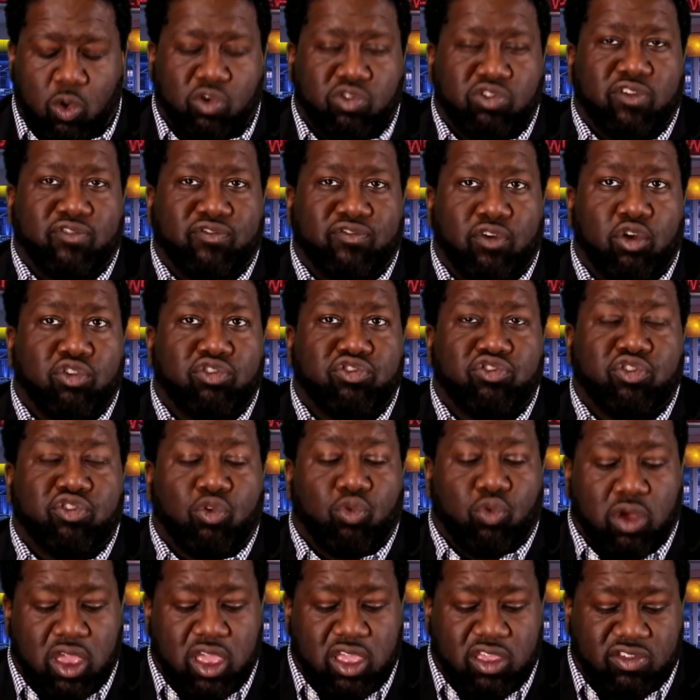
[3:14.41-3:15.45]
was the first
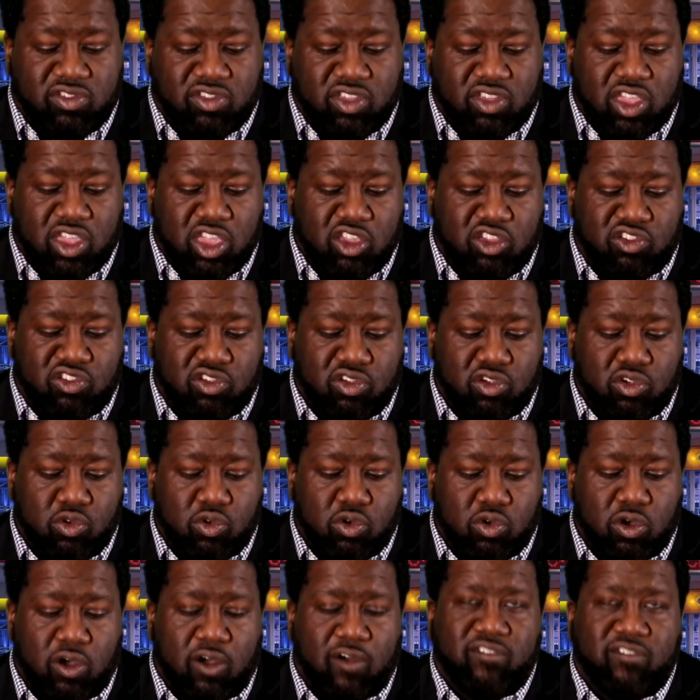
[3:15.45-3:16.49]
to raise the
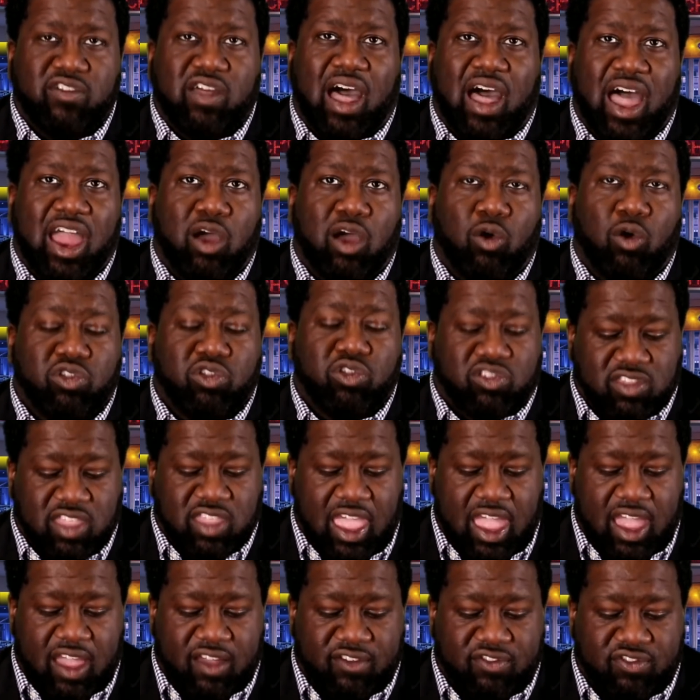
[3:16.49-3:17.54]
issue of Iowa
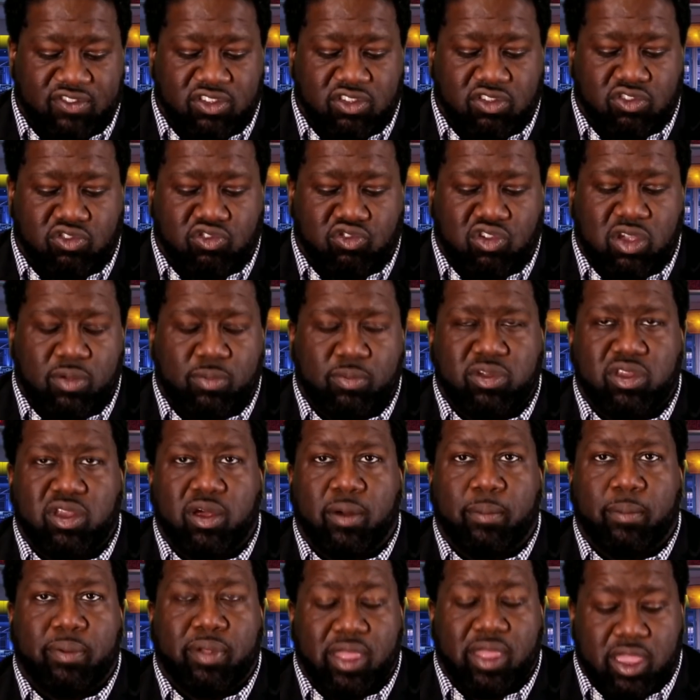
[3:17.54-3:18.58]
staff
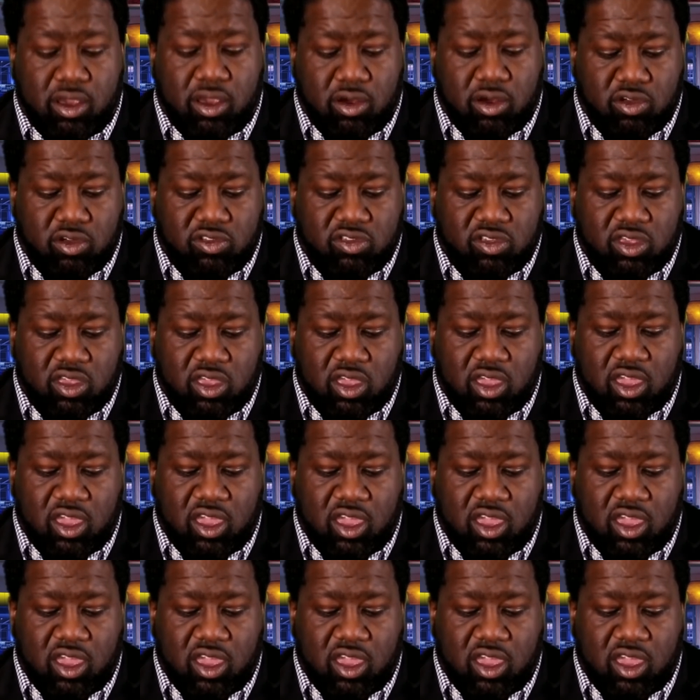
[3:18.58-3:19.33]
treatment of players.